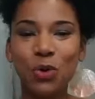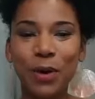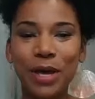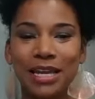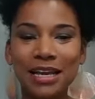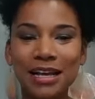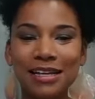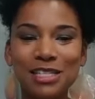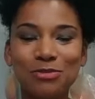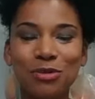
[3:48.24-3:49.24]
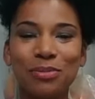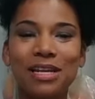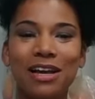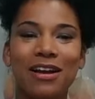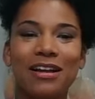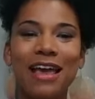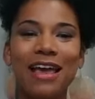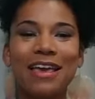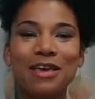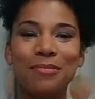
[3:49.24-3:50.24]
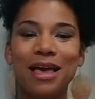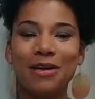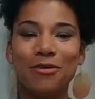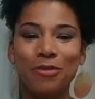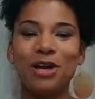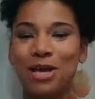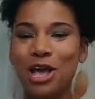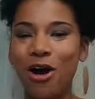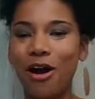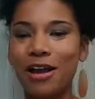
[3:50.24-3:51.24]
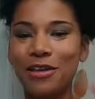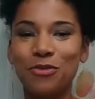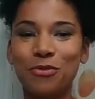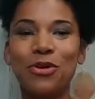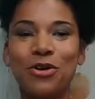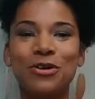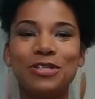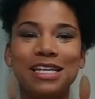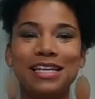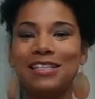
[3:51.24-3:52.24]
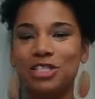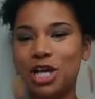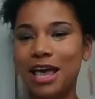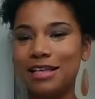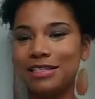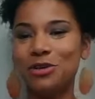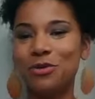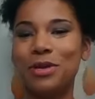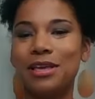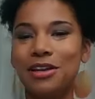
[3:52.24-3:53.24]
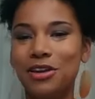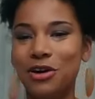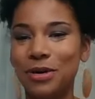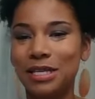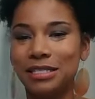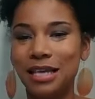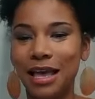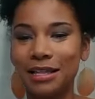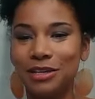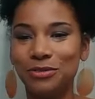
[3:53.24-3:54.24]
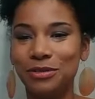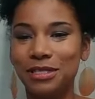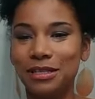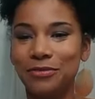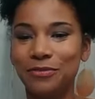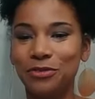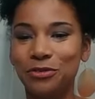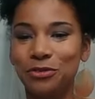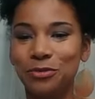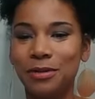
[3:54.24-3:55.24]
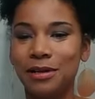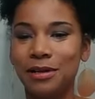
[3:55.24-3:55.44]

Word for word: joining us. We're putting our name and where we are in the world in the chat so we can know exactly who's in the room.